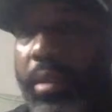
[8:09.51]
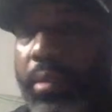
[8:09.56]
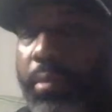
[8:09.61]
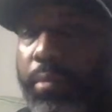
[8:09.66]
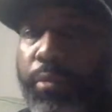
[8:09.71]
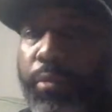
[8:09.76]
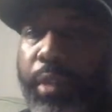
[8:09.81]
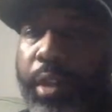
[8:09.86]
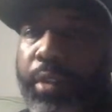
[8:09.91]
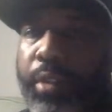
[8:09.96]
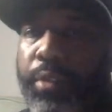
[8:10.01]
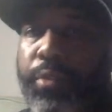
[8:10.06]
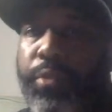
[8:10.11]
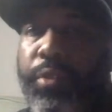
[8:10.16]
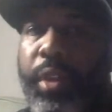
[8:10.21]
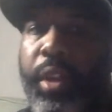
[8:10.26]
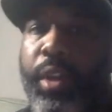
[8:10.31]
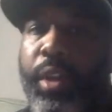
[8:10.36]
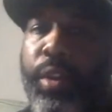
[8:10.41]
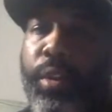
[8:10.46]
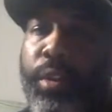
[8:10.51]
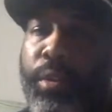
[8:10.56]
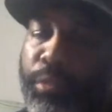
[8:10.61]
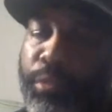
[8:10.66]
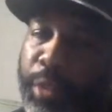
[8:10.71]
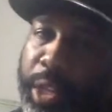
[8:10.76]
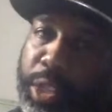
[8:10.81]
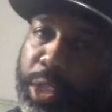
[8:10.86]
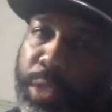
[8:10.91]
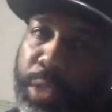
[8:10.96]
Very fair or
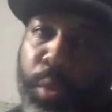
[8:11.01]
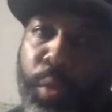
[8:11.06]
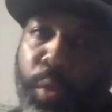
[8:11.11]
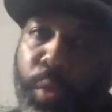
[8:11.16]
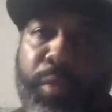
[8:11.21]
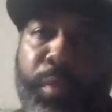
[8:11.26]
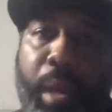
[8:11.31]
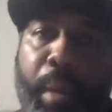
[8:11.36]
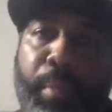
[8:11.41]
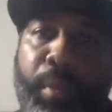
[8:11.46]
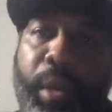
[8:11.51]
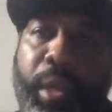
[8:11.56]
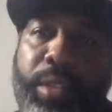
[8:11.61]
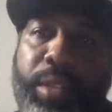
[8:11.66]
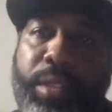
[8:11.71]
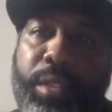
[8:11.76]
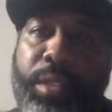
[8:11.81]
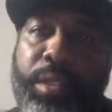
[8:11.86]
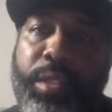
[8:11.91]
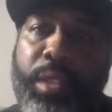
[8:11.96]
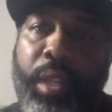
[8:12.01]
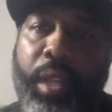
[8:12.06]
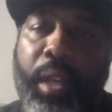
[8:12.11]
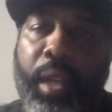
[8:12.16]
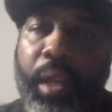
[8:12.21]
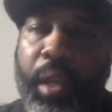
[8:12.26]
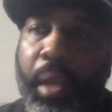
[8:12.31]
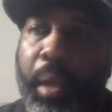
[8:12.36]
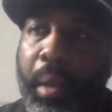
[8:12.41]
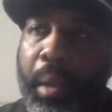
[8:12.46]
reasonable with my prices.
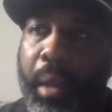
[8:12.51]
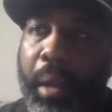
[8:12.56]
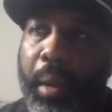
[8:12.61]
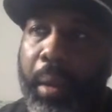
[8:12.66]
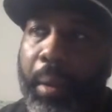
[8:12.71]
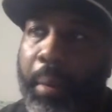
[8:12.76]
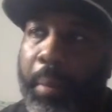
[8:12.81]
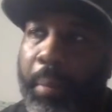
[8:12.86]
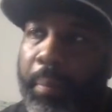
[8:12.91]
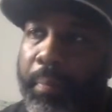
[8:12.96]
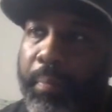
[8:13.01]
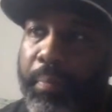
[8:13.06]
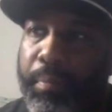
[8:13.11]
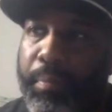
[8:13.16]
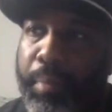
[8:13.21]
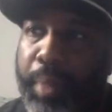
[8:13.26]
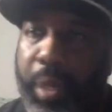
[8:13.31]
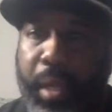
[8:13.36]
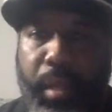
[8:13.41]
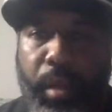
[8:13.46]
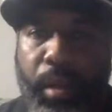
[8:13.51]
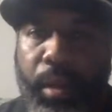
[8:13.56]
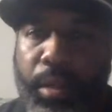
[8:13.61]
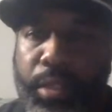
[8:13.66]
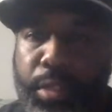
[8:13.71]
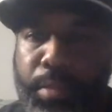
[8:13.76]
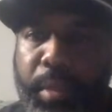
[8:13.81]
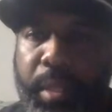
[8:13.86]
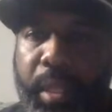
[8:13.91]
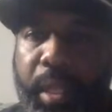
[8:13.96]
But
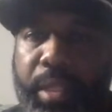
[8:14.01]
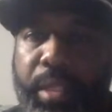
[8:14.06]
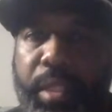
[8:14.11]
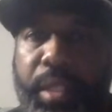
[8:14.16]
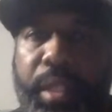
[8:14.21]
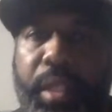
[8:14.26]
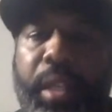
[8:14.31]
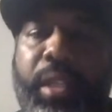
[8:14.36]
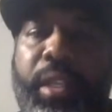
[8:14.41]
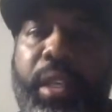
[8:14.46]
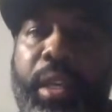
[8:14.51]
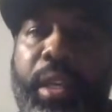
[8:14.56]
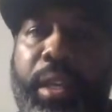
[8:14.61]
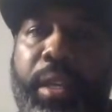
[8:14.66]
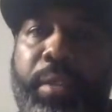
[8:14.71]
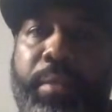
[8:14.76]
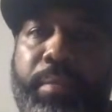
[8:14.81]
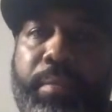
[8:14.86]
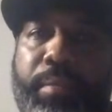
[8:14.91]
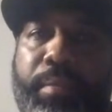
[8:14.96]
ultimately, at the end of the day,